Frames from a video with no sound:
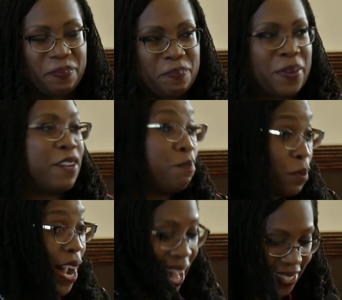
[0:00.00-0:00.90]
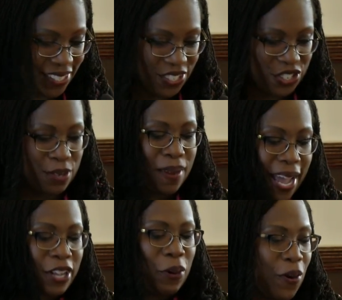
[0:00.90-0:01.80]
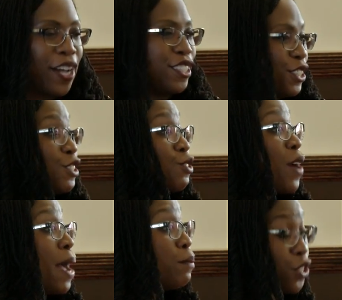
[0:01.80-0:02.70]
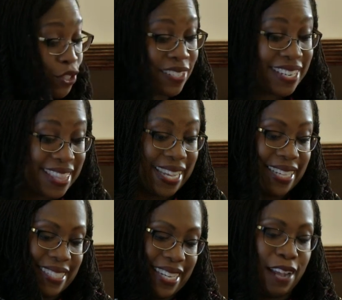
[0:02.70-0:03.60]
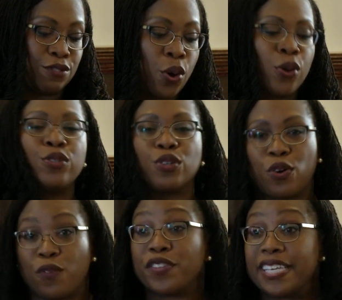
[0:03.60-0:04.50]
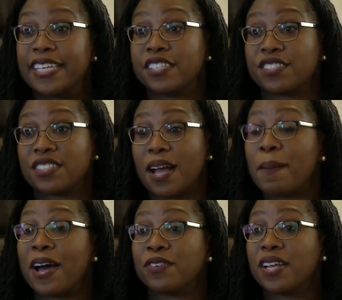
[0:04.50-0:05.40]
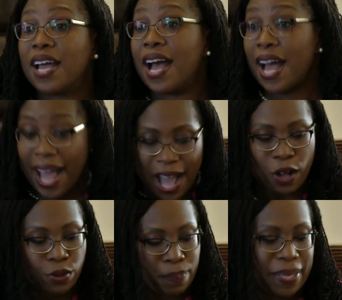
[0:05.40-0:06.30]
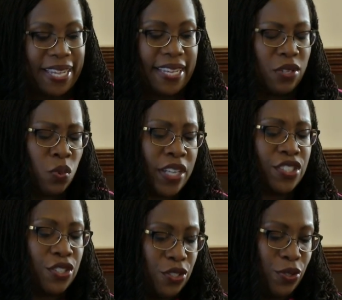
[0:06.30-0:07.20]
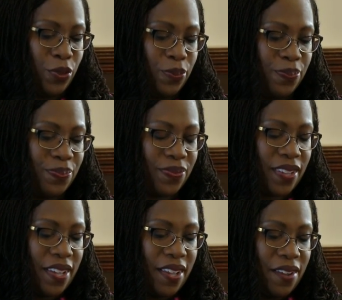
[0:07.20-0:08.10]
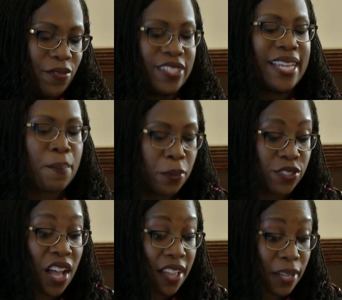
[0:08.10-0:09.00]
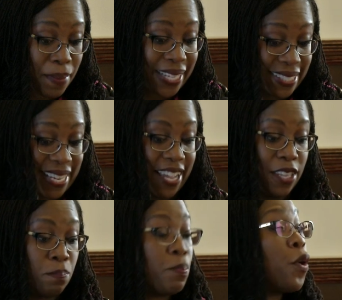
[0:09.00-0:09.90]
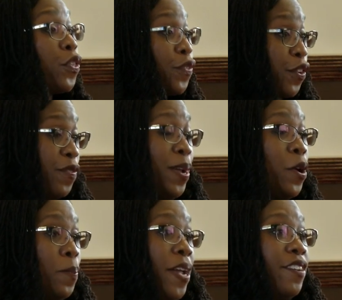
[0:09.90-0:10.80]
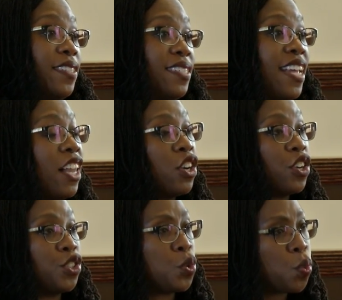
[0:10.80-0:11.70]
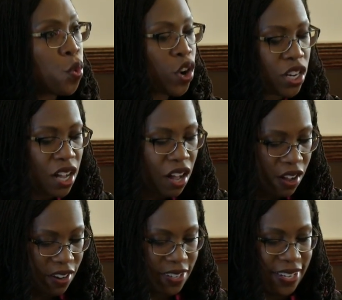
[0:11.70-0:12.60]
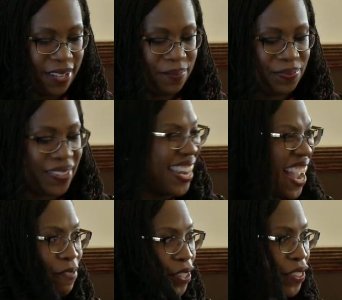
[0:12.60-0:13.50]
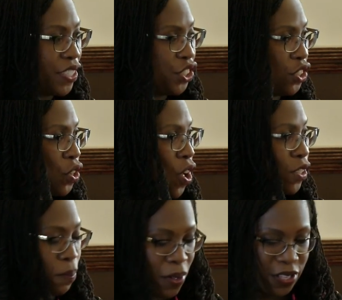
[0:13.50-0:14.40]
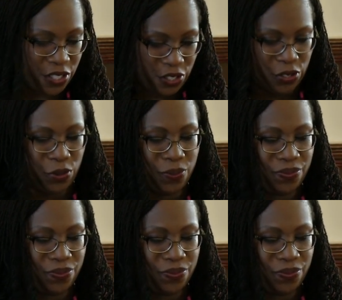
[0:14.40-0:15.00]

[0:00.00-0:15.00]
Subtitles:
But if pressed, she might go on to describe certain things that I've told her over the years about how to be and what to do. For example, Talia might say that both of her parents tell her to work hard at everything she's called upon to do.